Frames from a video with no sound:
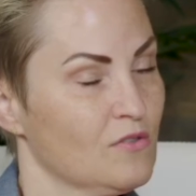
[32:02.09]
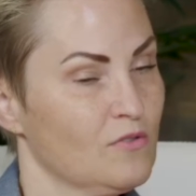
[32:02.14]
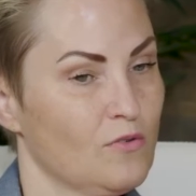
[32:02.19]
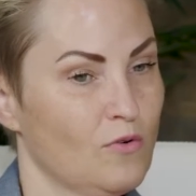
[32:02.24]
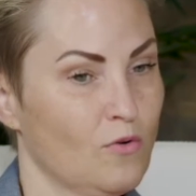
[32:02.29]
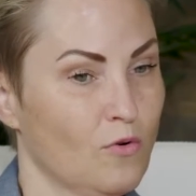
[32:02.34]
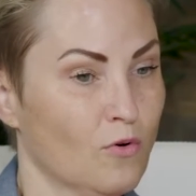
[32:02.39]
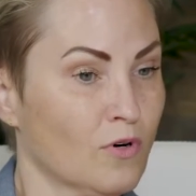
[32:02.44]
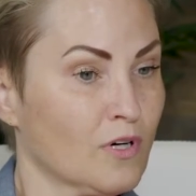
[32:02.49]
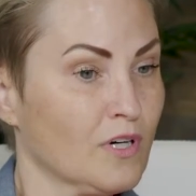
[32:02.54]

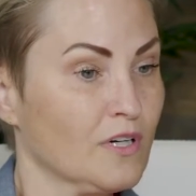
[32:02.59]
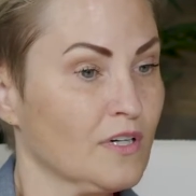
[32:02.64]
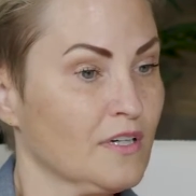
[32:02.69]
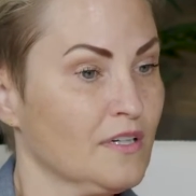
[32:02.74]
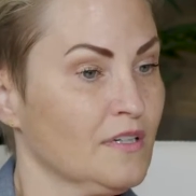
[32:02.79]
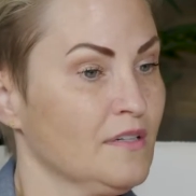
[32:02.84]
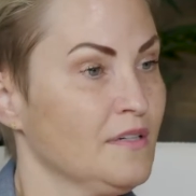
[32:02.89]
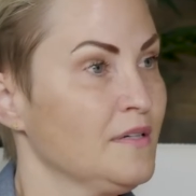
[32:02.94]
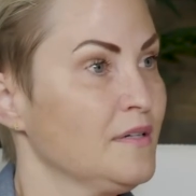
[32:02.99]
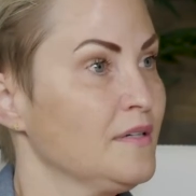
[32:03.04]
or
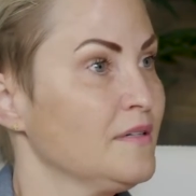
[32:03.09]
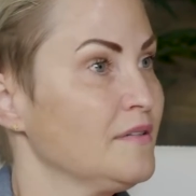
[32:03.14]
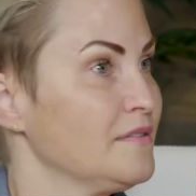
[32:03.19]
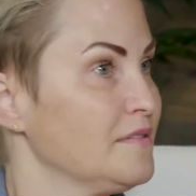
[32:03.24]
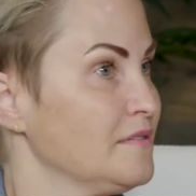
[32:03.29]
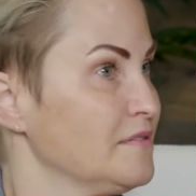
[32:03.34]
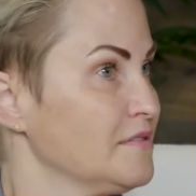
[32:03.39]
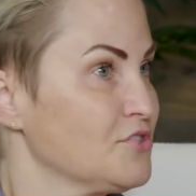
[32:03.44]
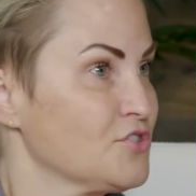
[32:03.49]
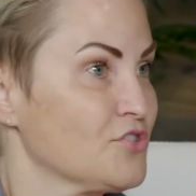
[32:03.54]

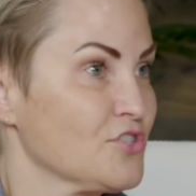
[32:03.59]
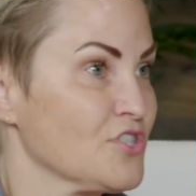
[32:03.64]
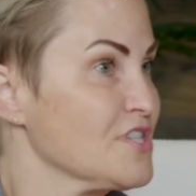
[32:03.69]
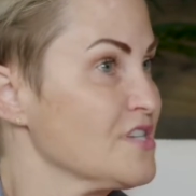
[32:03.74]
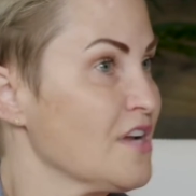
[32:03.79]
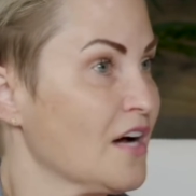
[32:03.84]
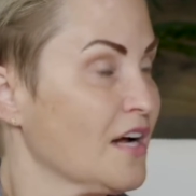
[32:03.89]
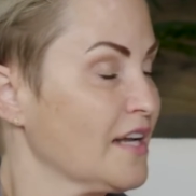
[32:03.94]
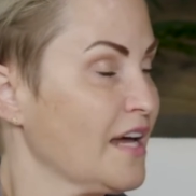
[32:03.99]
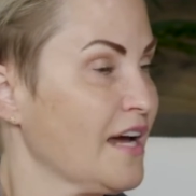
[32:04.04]
just
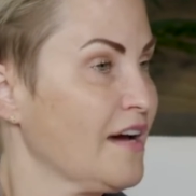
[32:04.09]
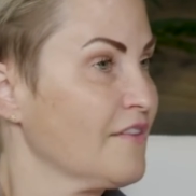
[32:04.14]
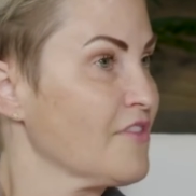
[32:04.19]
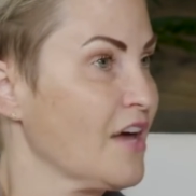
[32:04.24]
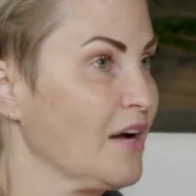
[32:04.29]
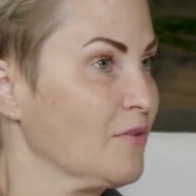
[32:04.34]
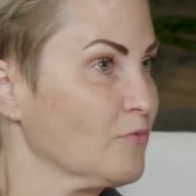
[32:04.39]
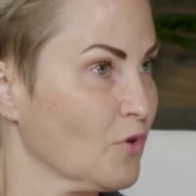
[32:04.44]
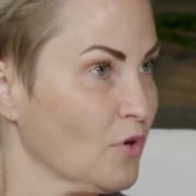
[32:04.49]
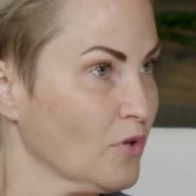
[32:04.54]
not have
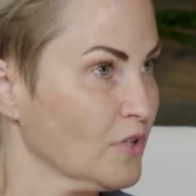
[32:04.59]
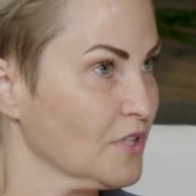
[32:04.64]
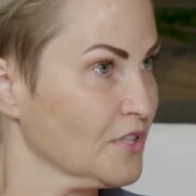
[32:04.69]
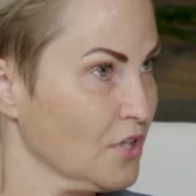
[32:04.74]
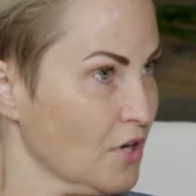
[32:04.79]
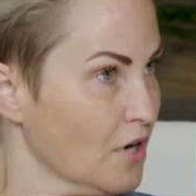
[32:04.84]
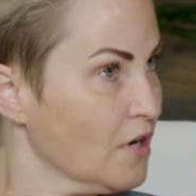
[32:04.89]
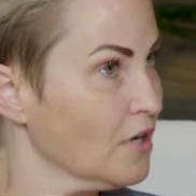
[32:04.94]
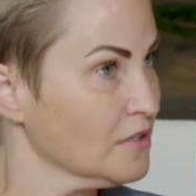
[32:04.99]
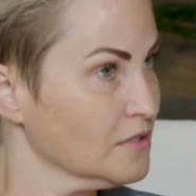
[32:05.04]
that role at
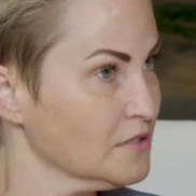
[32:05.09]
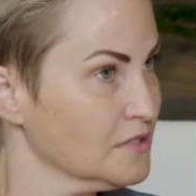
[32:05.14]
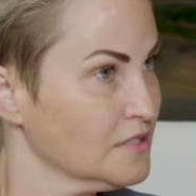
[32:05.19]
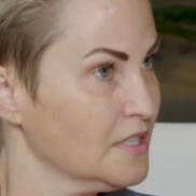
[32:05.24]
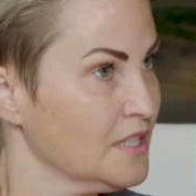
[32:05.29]
all.